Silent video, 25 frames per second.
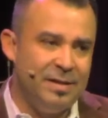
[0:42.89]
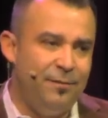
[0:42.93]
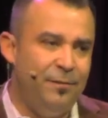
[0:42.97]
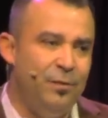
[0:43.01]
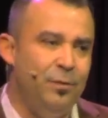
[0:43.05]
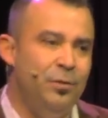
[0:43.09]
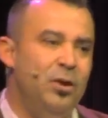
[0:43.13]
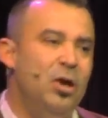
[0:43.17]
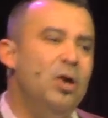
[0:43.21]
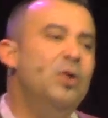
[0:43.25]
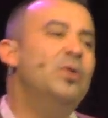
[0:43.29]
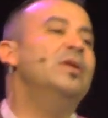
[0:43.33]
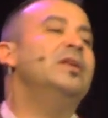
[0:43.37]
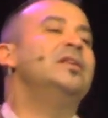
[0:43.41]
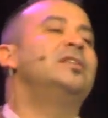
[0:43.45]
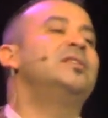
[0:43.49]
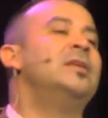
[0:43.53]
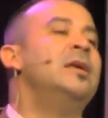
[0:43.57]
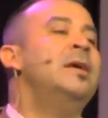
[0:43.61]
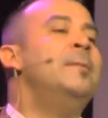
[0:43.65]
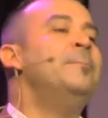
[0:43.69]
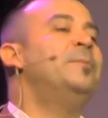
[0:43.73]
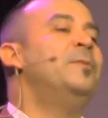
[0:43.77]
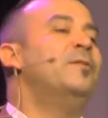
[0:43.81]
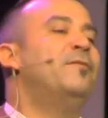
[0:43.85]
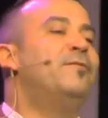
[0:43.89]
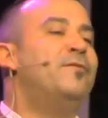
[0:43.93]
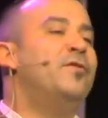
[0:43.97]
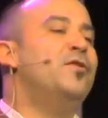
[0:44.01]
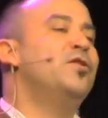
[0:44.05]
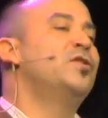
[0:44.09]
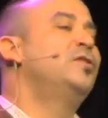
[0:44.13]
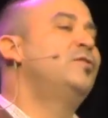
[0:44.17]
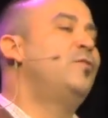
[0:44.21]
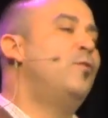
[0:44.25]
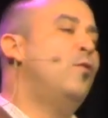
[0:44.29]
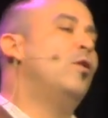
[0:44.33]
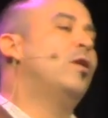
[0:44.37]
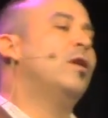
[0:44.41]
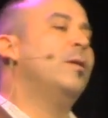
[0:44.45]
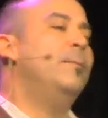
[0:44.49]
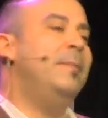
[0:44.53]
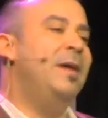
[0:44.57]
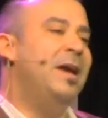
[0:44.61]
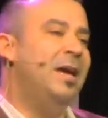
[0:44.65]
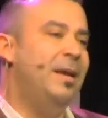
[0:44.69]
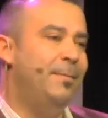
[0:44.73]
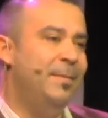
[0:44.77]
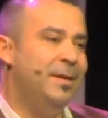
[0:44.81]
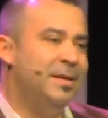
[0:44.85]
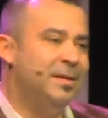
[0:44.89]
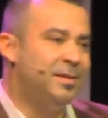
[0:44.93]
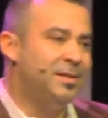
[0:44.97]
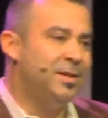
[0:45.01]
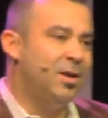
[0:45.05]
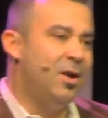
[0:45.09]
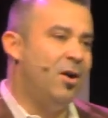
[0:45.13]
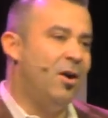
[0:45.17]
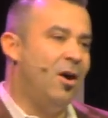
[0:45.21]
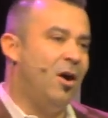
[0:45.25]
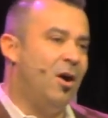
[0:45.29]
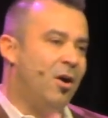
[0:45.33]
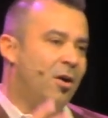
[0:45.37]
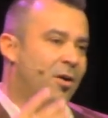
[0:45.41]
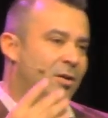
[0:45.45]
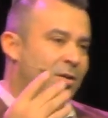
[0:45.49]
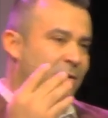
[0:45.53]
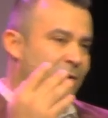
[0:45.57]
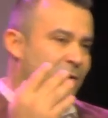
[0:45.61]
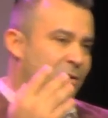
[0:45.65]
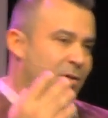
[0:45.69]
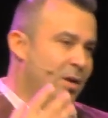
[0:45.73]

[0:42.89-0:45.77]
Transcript: If you notice, the first four commandments are, are,